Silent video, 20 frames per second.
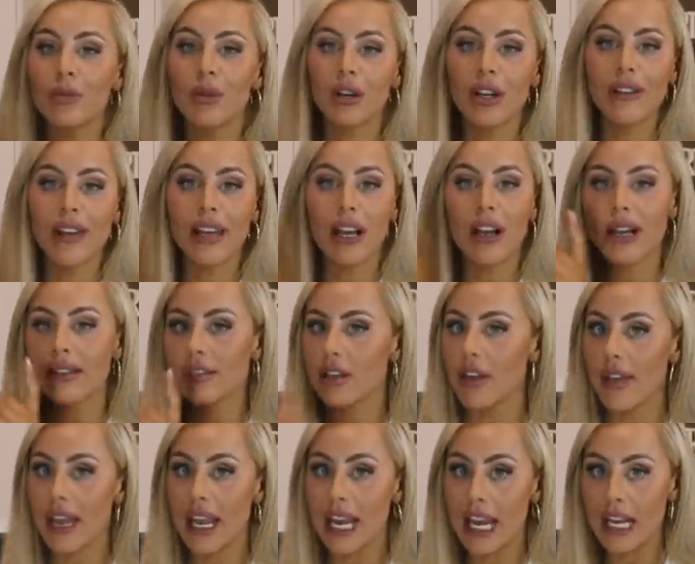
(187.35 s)
want to let you guys know
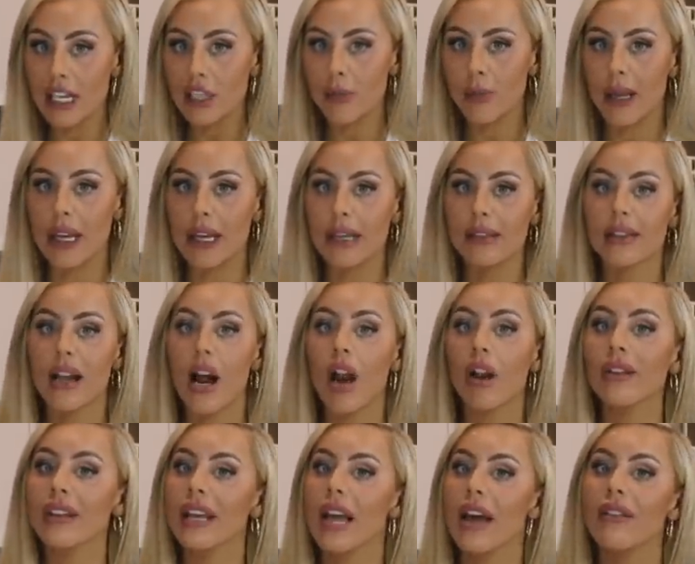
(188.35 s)
that EHP is
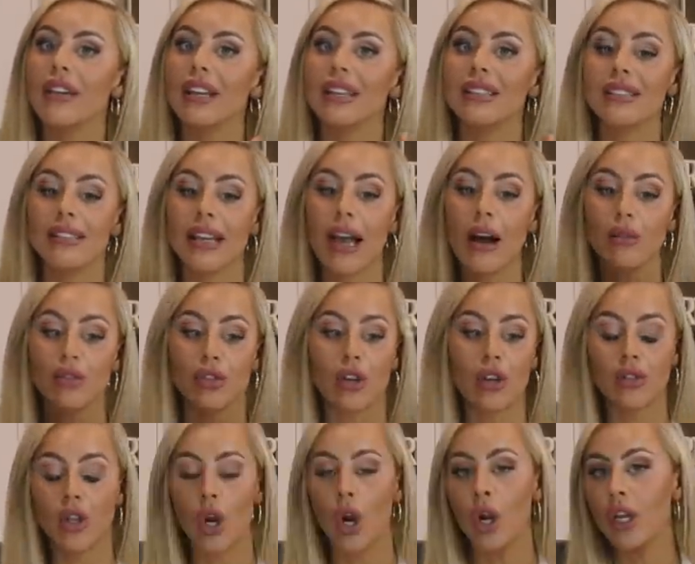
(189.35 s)
currently having a sale. So I
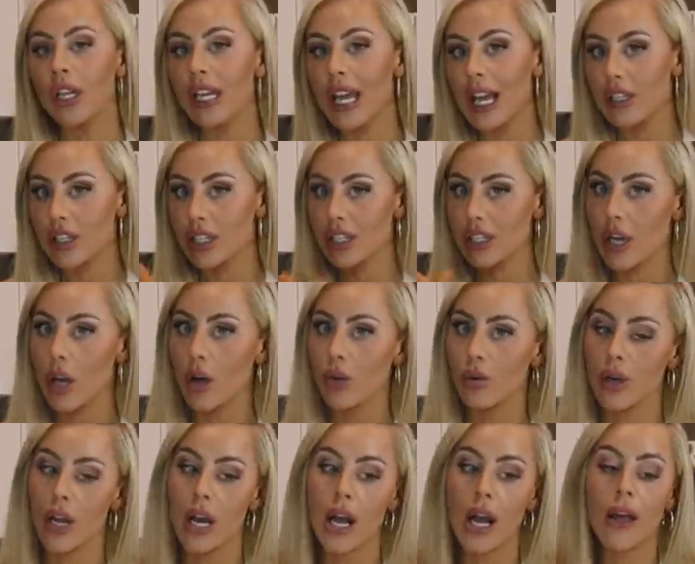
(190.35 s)
was only actually
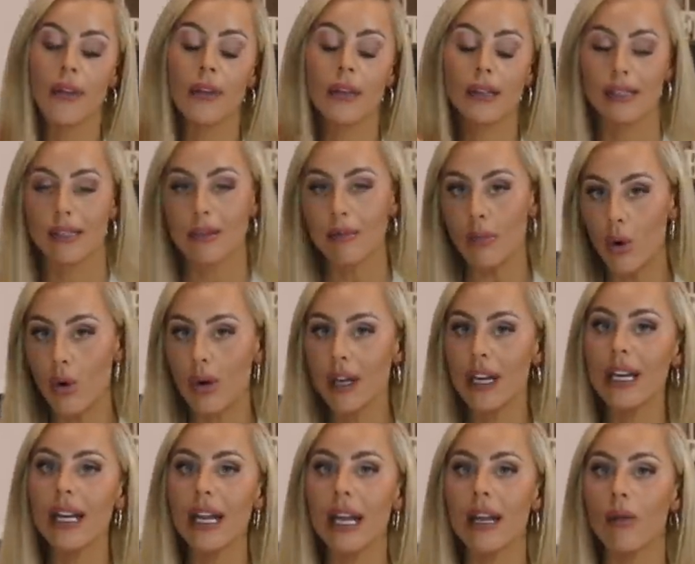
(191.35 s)
told this
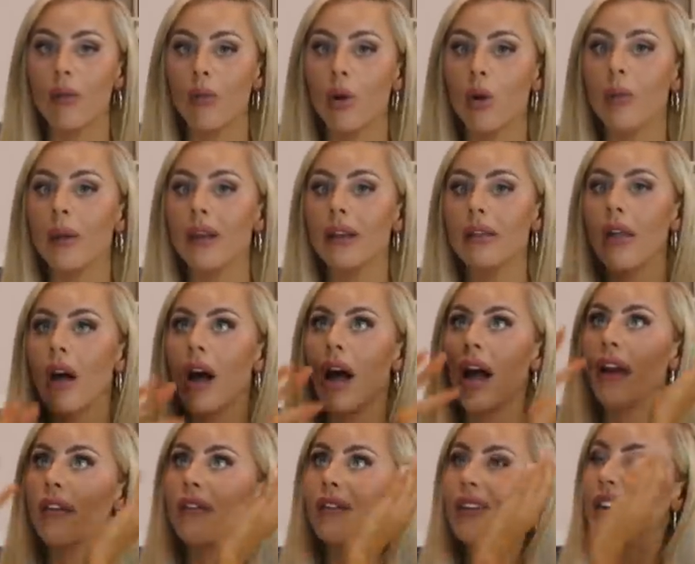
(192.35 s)
morning, it will be
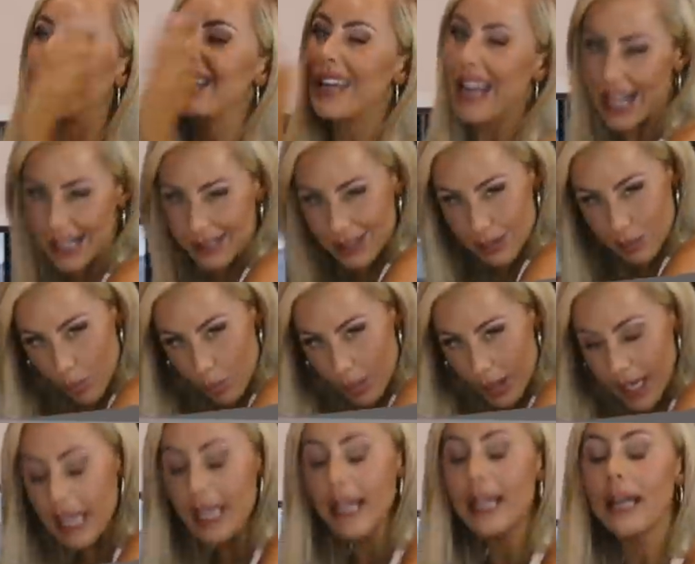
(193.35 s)
live next
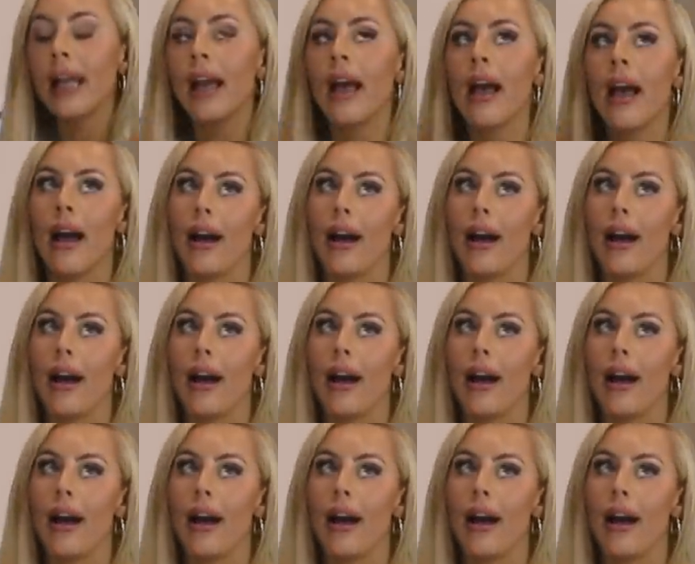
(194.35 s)
week.